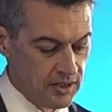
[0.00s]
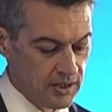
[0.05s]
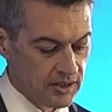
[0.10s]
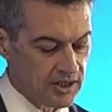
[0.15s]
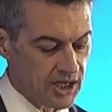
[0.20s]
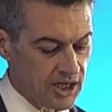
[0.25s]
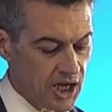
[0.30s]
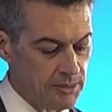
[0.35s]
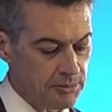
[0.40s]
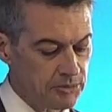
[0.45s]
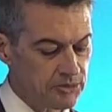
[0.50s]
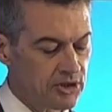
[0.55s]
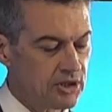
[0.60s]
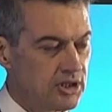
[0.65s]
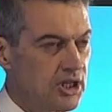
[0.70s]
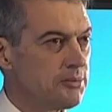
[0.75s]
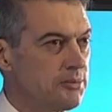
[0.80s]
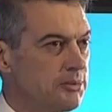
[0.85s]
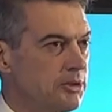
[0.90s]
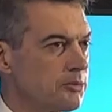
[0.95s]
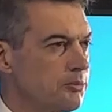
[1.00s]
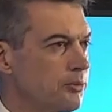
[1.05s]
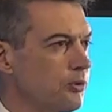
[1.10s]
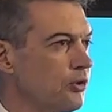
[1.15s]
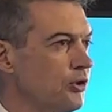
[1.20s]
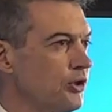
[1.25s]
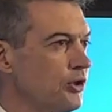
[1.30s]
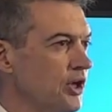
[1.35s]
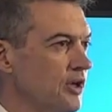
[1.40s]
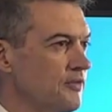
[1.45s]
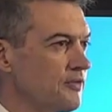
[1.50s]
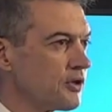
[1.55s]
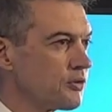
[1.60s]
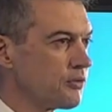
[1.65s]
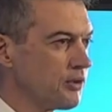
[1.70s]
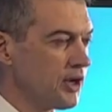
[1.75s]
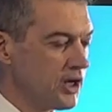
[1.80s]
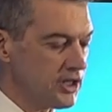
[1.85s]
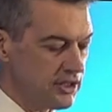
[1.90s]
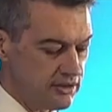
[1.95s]
Cables can now be deployed over
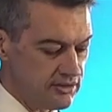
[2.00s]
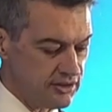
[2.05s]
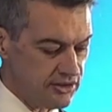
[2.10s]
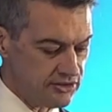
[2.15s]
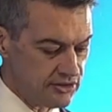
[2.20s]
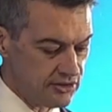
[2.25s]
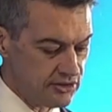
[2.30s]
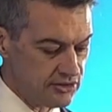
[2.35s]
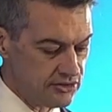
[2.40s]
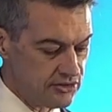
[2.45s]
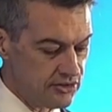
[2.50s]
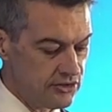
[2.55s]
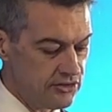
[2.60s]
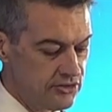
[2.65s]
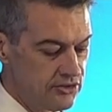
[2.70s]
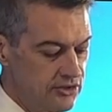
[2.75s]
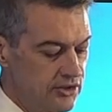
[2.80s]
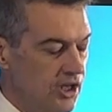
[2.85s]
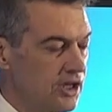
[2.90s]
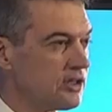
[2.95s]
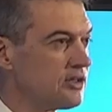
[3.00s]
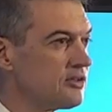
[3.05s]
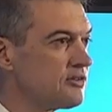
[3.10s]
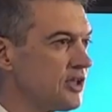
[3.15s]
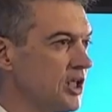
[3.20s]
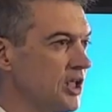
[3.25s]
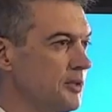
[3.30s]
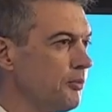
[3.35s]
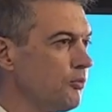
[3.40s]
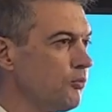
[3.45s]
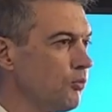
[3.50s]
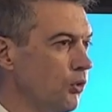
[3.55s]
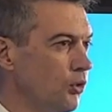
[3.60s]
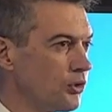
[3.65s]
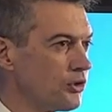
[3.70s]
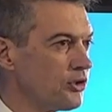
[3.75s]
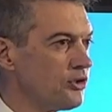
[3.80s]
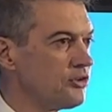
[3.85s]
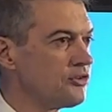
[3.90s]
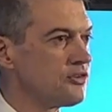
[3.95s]
greater distances and in deeper
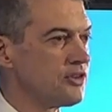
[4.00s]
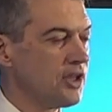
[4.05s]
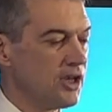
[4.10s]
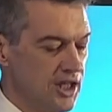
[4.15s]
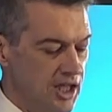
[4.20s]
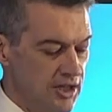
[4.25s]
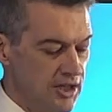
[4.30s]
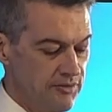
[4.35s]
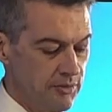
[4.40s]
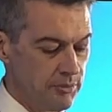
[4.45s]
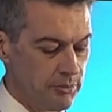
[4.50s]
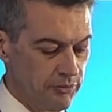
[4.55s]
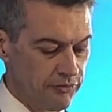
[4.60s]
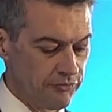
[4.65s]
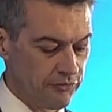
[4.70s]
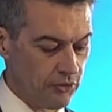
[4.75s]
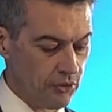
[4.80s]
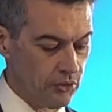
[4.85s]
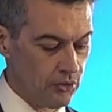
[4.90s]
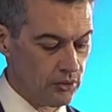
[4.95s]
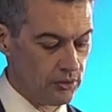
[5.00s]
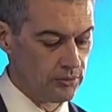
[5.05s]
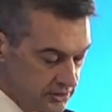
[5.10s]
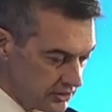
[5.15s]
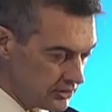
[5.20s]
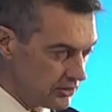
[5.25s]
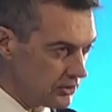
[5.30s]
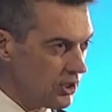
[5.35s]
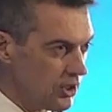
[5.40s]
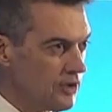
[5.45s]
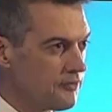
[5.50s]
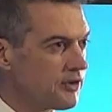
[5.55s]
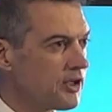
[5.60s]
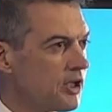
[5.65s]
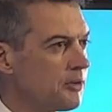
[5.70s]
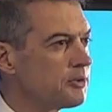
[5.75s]
waters than ever before, overcoming